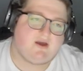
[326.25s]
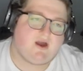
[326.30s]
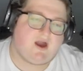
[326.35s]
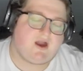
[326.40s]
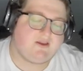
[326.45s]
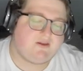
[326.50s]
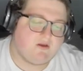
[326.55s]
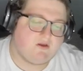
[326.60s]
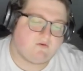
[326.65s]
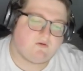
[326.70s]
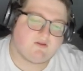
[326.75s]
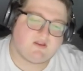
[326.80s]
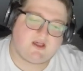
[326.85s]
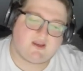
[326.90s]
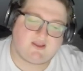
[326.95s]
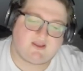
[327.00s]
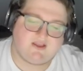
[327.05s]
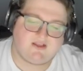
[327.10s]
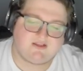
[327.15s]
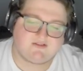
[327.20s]
I know a lot
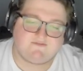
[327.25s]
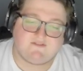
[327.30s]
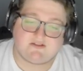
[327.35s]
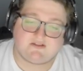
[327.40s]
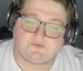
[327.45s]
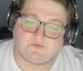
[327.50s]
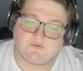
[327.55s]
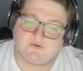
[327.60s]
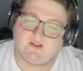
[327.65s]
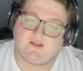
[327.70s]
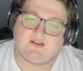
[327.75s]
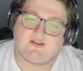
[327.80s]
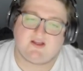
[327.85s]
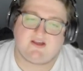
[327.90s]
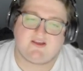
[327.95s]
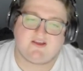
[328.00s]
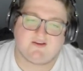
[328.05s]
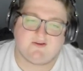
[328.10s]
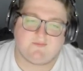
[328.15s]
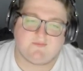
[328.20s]
of Kings fans really
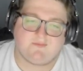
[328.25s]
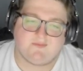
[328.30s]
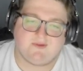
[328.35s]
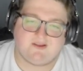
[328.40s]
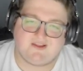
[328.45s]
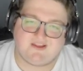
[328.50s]
like him.